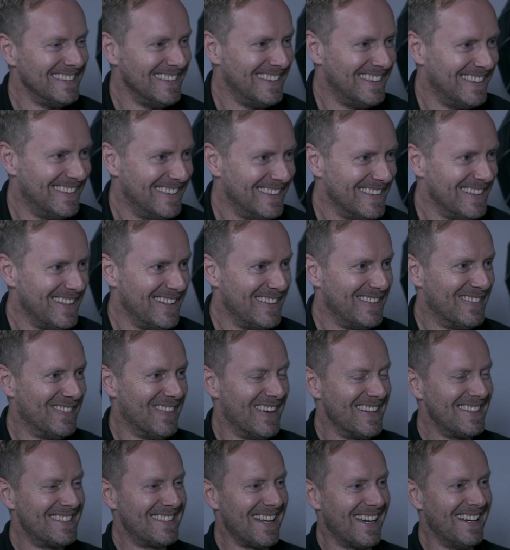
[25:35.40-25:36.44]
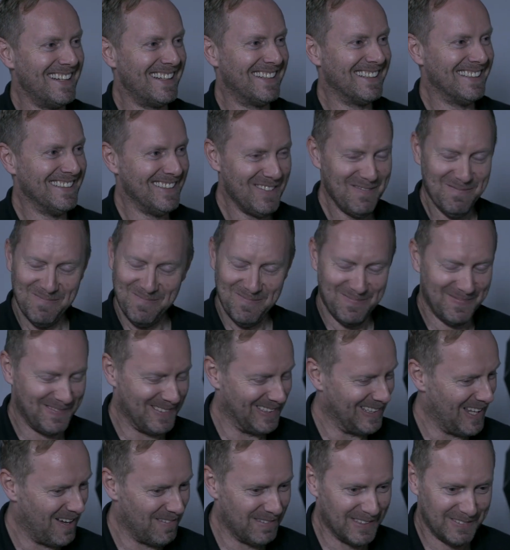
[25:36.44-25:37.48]
that kind of One thing. One take
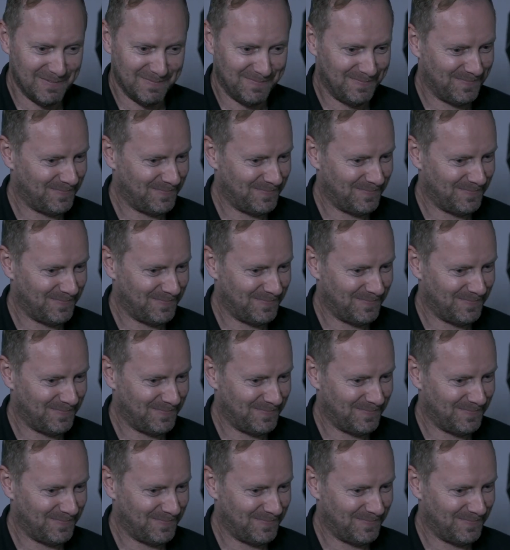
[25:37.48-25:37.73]
yeah. It.